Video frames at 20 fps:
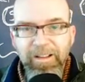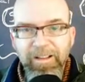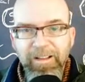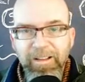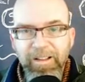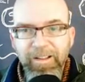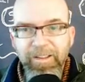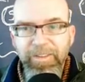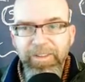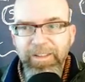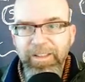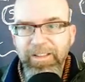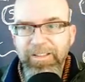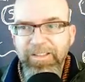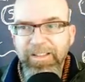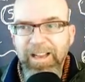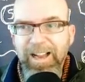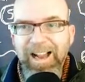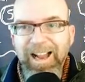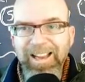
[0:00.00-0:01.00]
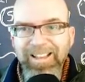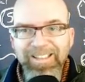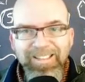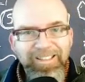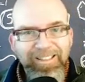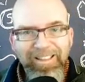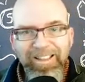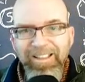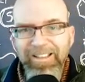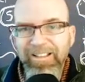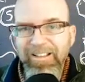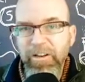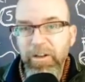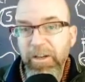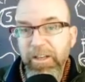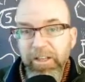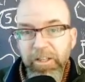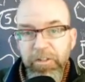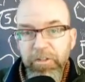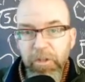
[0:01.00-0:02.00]
Uh, it's isolated
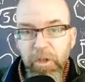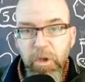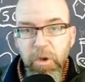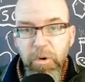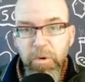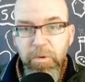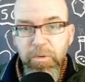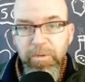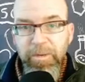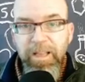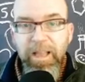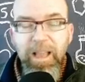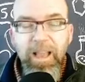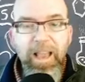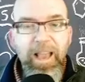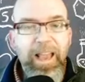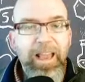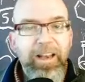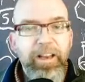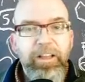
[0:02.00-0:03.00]
on its own and it